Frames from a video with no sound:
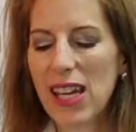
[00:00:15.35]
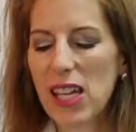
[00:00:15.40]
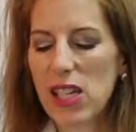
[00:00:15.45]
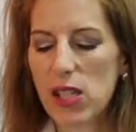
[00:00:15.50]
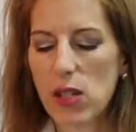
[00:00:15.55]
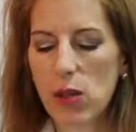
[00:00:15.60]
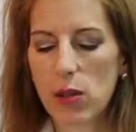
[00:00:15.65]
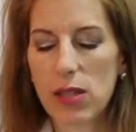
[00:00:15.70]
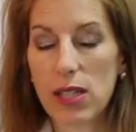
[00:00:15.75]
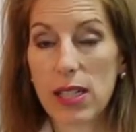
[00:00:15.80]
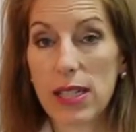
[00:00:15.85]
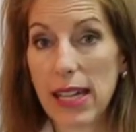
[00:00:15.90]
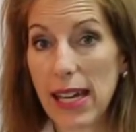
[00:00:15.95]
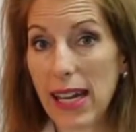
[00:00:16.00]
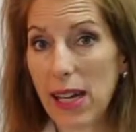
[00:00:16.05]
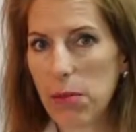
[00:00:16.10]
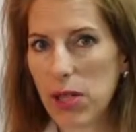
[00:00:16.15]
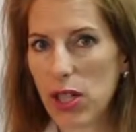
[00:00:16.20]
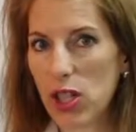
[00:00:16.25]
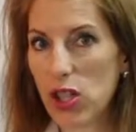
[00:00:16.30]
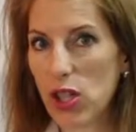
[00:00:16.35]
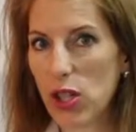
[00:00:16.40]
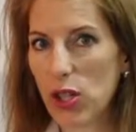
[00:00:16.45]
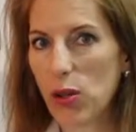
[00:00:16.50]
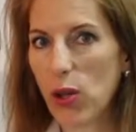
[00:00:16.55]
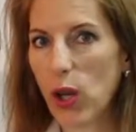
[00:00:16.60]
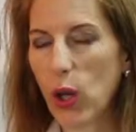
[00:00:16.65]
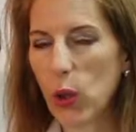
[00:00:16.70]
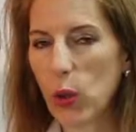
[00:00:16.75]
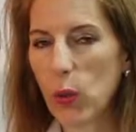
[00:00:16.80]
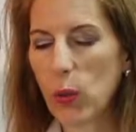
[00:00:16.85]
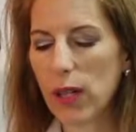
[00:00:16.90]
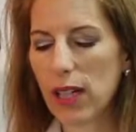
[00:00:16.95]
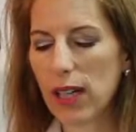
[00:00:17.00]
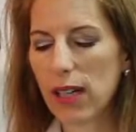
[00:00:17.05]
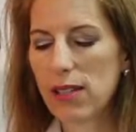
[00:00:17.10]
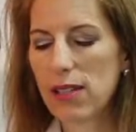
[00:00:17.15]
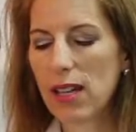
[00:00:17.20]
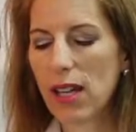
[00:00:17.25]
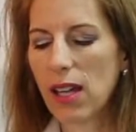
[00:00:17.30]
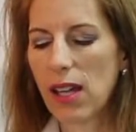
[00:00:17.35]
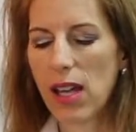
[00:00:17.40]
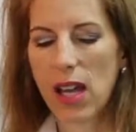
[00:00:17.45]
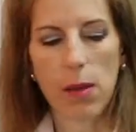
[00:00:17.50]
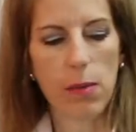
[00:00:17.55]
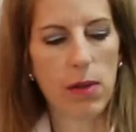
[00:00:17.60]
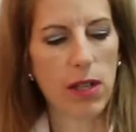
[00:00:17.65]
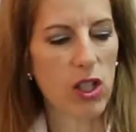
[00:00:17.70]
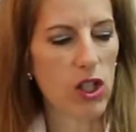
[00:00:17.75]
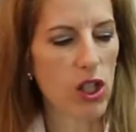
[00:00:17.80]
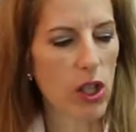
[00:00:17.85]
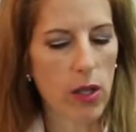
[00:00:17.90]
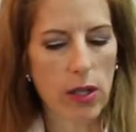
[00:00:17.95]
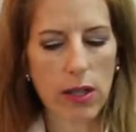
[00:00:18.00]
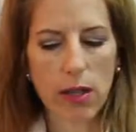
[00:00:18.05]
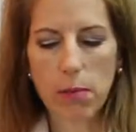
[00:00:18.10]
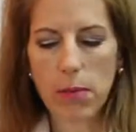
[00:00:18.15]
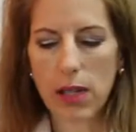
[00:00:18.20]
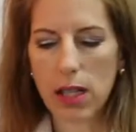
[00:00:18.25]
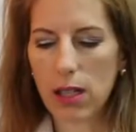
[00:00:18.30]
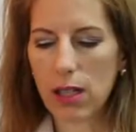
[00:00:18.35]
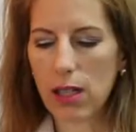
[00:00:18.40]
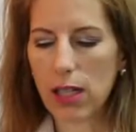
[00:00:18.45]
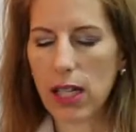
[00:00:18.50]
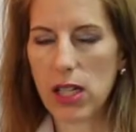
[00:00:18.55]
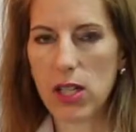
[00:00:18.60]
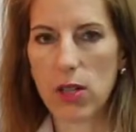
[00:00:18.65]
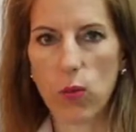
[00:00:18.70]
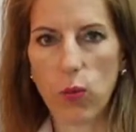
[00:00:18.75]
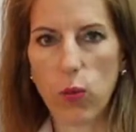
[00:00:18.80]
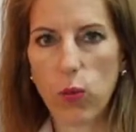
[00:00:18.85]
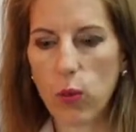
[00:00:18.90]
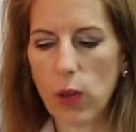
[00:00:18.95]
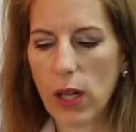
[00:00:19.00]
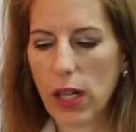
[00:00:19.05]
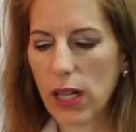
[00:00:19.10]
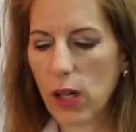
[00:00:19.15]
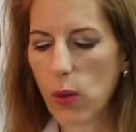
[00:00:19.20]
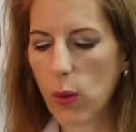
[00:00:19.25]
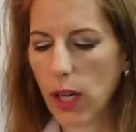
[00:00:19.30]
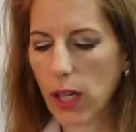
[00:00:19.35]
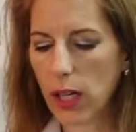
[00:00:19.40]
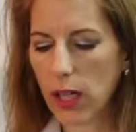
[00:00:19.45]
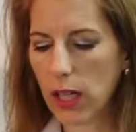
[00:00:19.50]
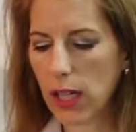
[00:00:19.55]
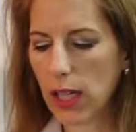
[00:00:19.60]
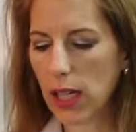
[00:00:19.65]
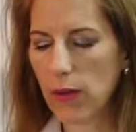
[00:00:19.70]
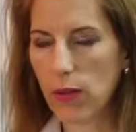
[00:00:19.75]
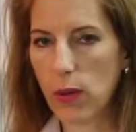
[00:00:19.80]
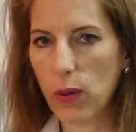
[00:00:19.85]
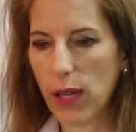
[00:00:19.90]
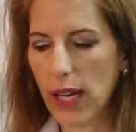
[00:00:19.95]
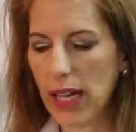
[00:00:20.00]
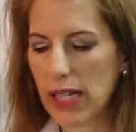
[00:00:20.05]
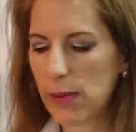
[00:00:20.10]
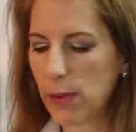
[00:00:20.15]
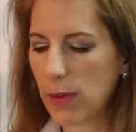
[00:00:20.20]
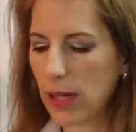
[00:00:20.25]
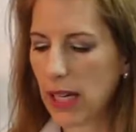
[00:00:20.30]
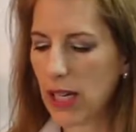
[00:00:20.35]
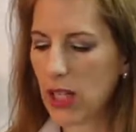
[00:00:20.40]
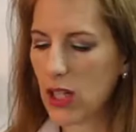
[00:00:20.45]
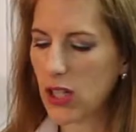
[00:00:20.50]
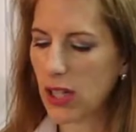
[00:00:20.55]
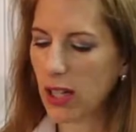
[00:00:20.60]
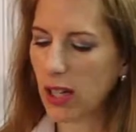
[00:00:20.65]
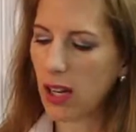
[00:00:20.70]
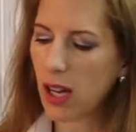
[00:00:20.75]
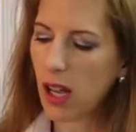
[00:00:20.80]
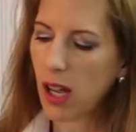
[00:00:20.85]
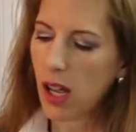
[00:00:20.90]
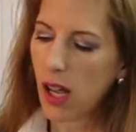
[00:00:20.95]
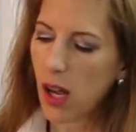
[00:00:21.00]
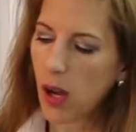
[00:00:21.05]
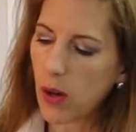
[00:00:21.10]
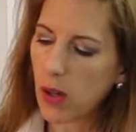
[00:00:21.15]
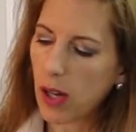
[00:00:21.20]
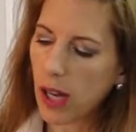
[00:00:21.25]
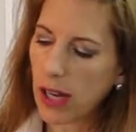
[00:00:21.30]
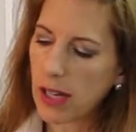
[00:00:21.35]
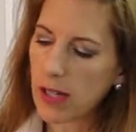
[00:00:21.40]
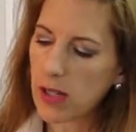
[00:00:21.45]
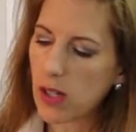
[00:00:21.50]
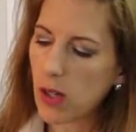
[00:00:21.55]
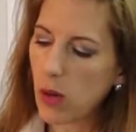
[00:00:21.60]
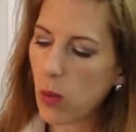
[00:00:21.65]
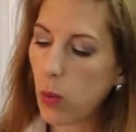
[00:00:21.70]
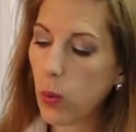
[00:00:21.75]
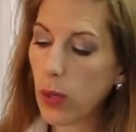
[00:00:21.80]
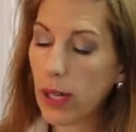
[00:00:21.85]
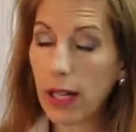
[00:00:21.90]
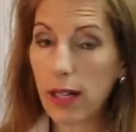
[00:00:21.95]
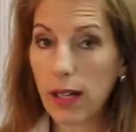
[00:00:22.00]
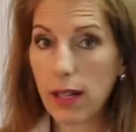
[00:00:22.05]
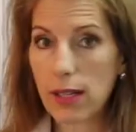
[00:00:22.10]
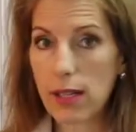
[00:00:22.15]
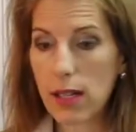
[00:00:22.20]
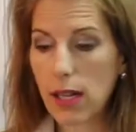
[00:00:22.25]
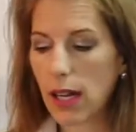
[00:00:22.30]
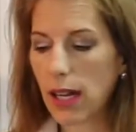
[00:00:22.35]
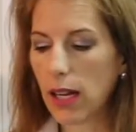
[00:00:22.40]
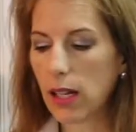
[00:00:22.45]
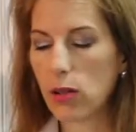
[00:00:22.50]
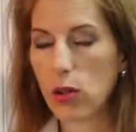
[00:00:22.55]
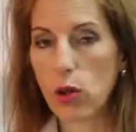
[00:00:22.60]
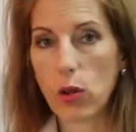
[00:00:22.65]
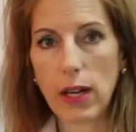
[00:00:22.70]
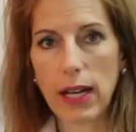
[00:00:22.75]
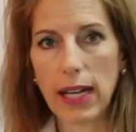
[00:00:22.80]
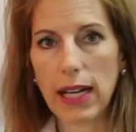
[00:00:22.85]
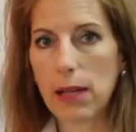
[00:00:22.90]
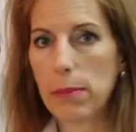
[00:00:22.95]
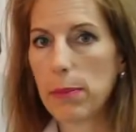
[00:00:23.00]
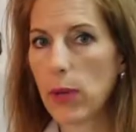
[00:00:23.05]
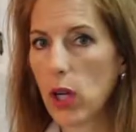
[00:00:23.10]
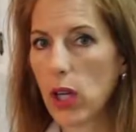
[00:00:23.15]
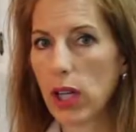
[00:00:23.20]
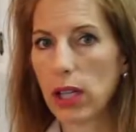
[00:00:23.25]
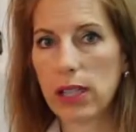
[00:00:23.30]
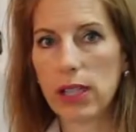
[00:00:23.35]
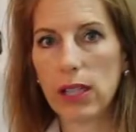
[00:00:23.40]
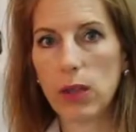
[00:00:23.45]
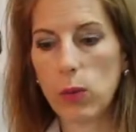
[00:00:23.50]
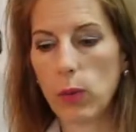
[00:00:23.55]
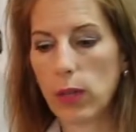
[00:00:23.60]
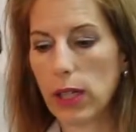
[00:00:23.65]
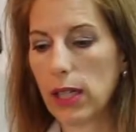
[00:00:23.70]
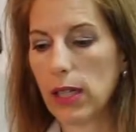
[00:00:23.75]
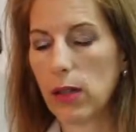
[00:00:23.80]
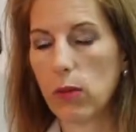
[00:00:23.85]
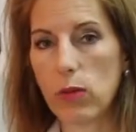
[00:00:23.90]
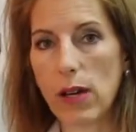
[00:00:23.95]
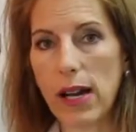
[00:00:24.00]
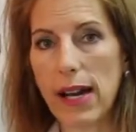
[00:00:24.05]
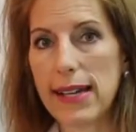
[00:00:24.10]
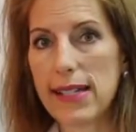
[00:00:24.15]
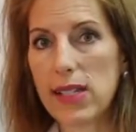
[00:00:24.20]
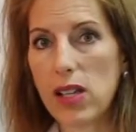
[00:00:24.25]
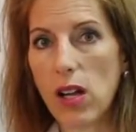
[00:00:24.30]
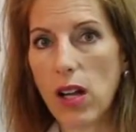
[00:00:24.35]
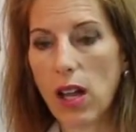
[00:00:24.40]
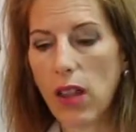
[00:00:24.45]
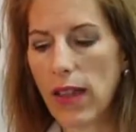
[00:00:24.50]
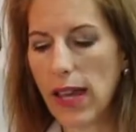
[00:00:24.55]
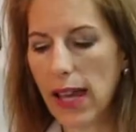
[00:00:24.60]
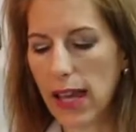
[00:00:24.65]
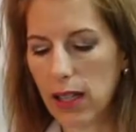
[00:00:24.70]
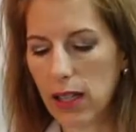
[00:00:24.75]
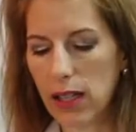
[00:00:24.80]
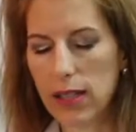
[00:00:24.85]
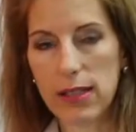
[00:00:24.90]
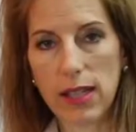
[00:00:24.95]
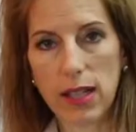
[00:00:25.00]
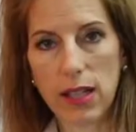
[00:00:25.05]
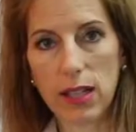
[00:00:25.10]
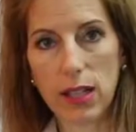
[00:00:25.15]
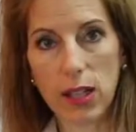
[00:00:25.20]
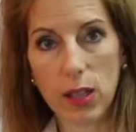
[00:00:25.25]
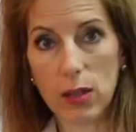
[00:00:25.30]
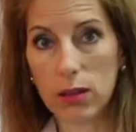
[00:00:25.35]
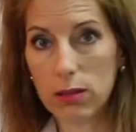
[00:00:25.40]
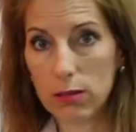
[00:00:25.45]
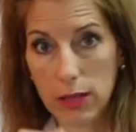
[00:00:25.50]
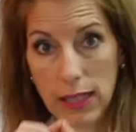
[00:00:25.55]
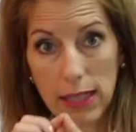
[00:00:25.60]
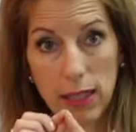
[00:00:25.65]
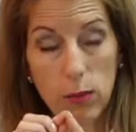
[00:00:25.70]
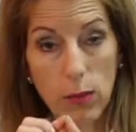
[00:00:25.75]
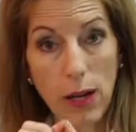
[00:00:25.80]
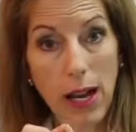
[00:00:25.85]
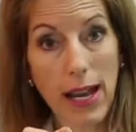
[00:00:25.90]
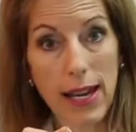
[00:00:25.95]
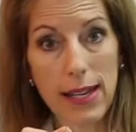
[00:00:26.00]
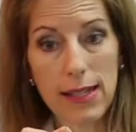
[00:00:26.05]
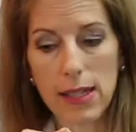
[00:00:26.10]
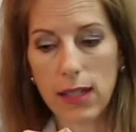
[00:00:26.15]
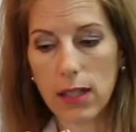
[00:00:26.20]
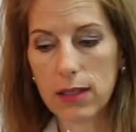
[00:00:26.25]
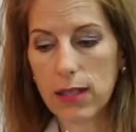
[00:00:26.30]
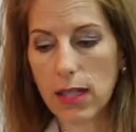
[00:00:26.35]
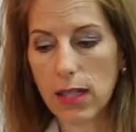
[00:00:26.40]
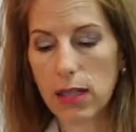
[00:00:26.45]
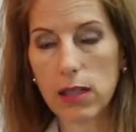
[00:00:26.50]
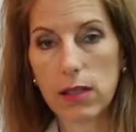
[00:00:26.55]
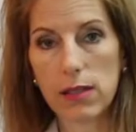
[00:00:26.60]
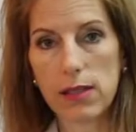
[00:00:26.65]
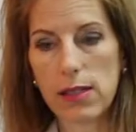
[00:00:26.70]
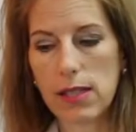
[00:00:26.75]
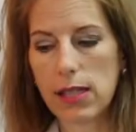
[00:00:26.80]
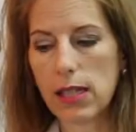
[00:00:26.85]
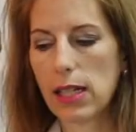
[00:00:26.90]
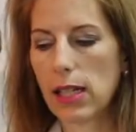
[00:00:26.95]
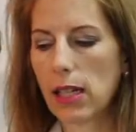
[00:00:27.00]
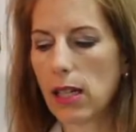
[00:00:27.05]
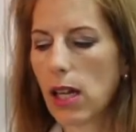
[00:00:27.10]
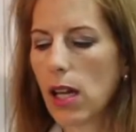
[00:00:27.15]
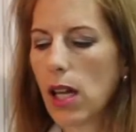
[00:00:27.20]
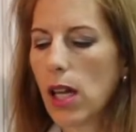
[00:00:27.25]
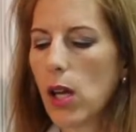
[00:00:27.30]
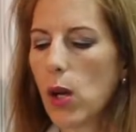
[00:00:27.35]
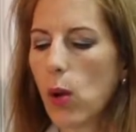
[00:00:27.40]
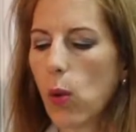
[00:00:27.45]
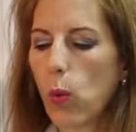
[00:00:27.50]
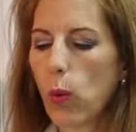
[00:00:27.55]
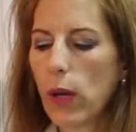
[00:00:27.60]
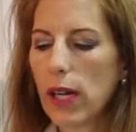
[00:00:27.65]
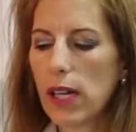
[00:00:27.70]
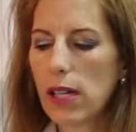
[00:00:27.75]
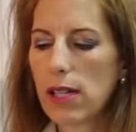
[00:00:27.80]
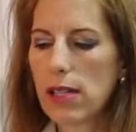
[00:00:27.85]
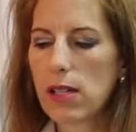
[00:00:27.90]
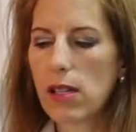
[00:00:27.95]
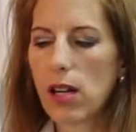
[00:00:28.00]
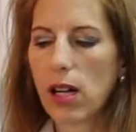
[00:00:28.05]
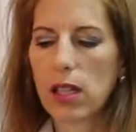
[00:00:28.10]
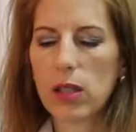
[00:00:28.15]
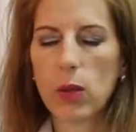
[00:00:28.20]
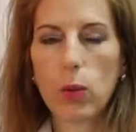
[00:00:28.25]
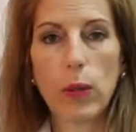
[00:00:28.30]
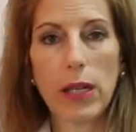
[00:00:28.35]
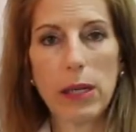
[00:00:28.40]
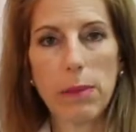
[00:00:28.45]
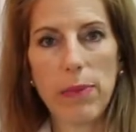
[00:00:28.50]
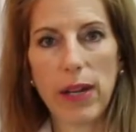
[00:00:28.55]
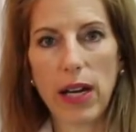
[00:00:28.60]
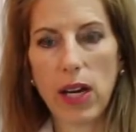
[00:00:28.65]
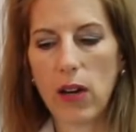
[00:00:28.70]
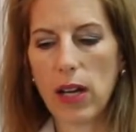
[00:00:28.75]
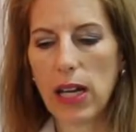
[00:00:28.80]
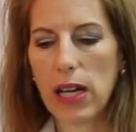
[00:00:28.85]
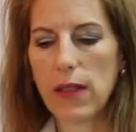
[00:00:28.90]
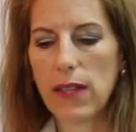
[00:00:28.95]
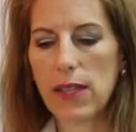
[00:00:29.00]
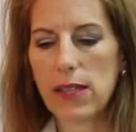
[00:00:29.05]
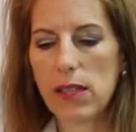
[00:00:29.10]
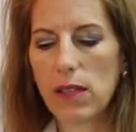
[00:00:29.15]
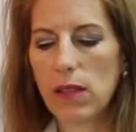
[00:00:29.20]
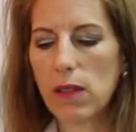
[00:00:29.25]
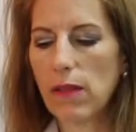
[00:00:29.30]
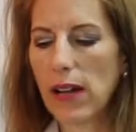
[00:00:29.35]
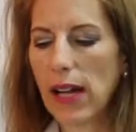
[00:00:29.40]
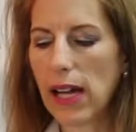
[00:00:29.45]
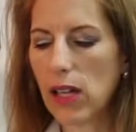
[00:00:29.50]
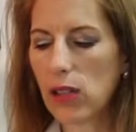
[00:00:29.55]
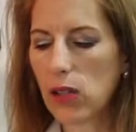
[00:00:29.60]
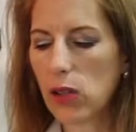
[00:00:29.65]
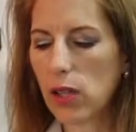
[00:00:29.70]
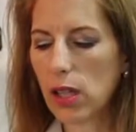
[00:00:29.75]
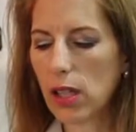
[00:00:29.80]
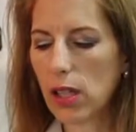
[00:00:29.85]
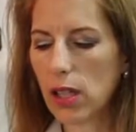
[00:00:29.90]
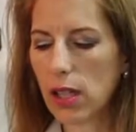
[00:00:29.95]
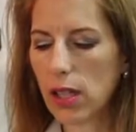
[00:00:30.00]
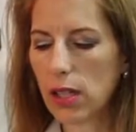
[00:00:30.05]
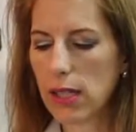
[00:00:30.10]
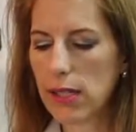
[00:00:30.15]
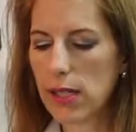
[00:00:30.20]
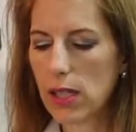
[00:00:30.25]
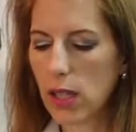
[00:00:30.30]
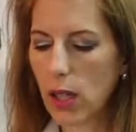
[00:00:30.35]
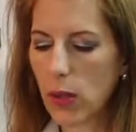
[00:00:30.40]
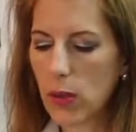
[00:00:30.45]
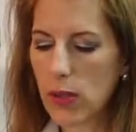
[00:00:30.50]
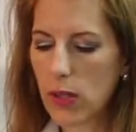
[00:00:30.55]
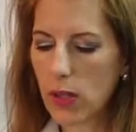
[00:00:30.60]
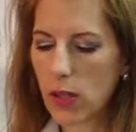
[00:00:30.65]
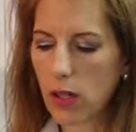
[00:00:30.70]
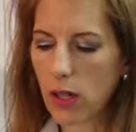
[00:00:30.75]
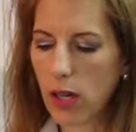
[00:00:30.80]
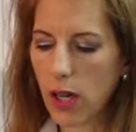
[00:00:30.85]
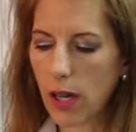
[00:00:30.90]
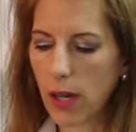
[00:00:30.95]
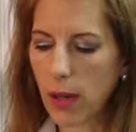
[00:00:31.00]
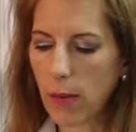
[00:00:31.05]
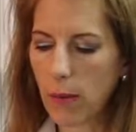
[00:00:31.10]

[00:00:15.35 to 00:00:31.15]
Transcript: So today I'm going to show you whole wheat. I'm going to show you the mill and really quickly give you an explanation. Okay, so wheat and grain, barley, wheat, rice, all that looks like a rice. It looks like a little seed. Wheat is called a wheat berry, and this little vial, you can look at these closer